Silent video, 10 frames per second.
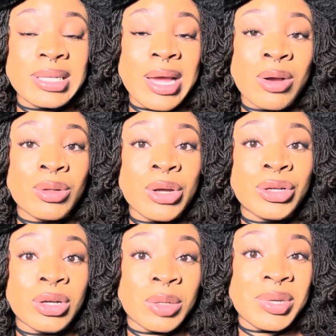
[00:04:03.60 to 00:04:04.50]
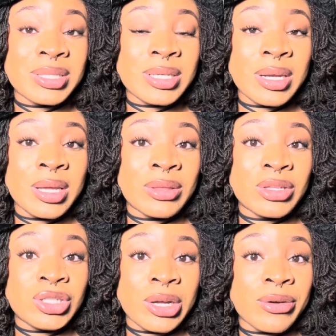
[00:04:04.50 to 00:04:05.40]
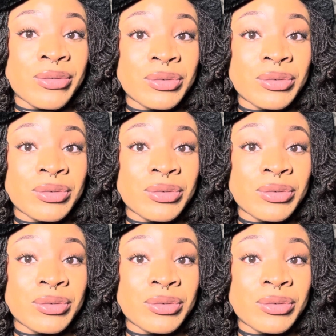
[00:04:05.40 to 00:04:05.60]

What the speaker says: how long you're going to be sitting in the chair for